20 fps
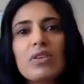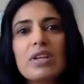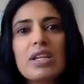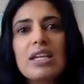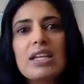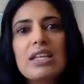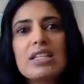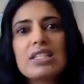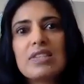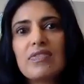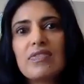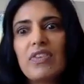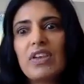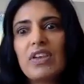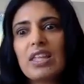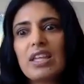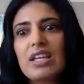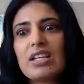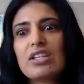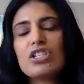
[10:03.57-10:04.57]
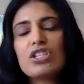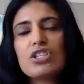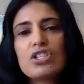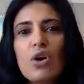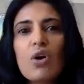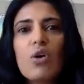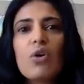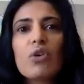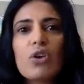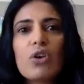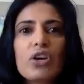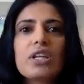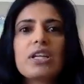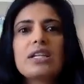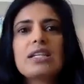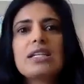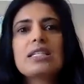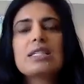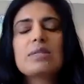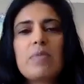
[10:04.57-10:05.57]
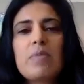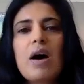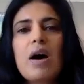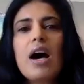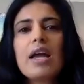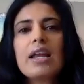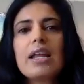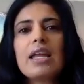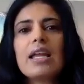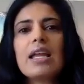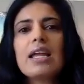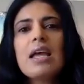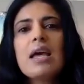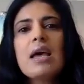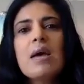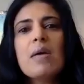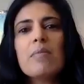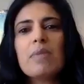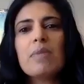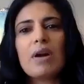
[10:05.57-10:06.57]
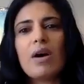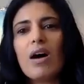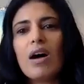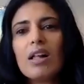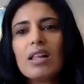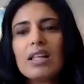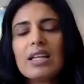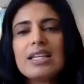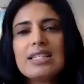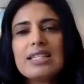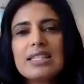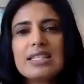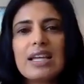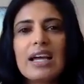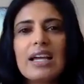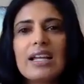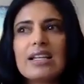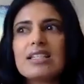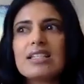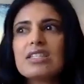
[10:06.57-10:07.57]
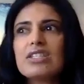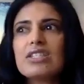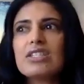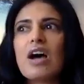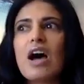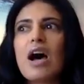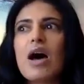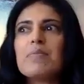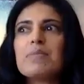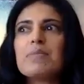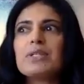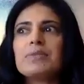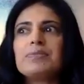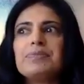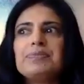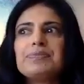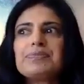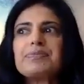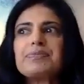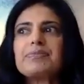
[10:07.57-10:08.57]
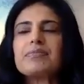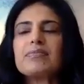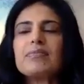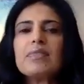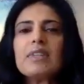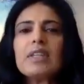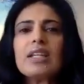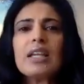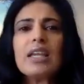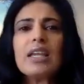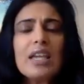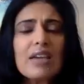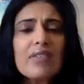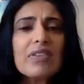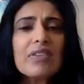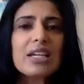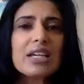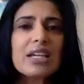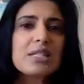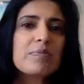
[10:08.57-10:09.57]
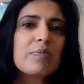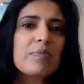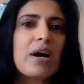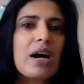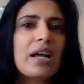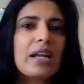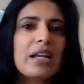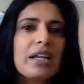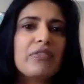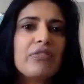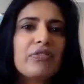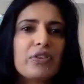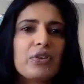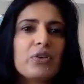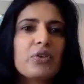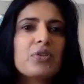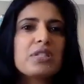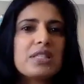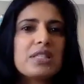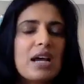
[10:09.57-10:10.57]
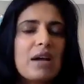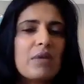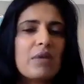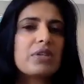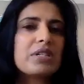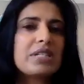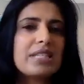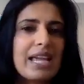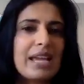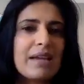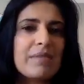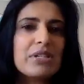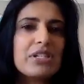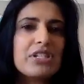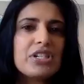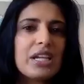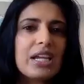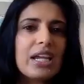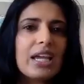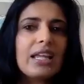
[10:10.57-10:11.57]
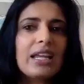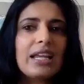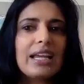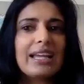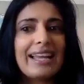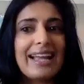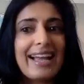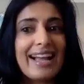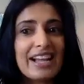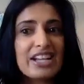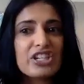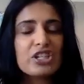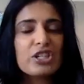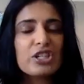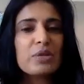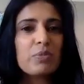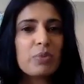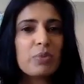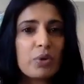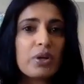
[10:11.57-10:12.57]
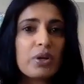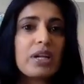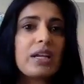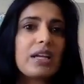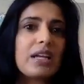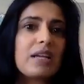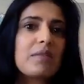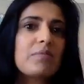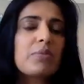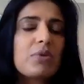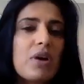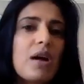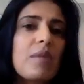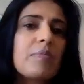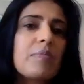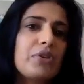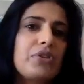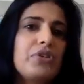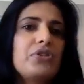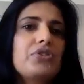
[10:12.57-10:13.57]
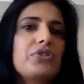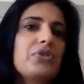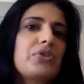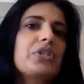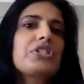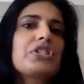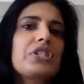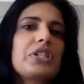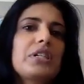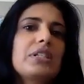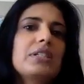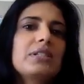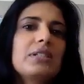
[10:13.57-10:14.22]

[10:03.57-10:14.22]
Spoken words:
He's feeling so good in his body. But all he's done is stopped giving his body foods that were damaging it and actually putting in proper nutrition.